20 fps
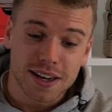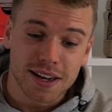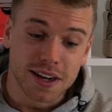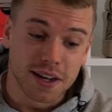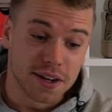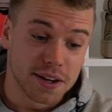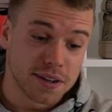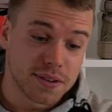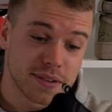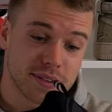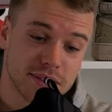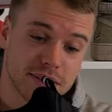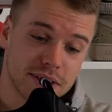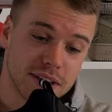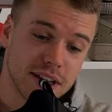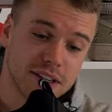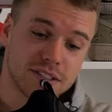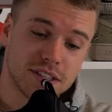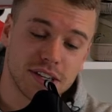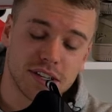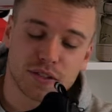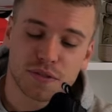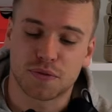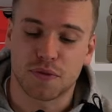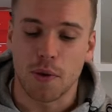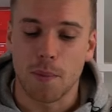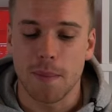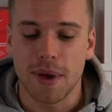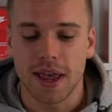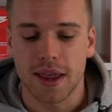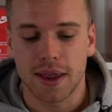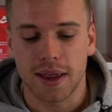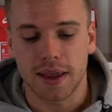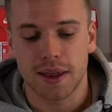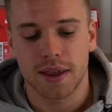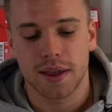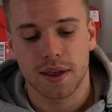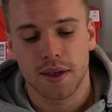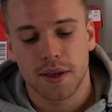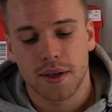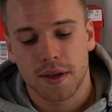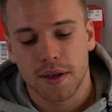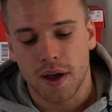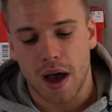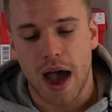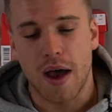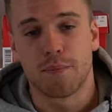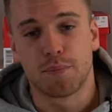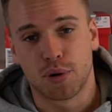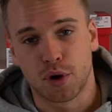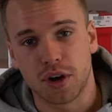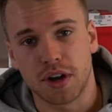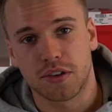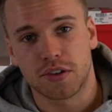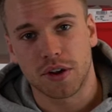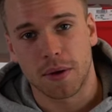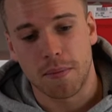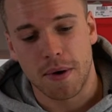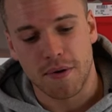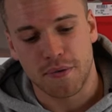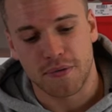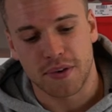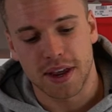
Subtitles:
Look, this is for me. I haven't put this on my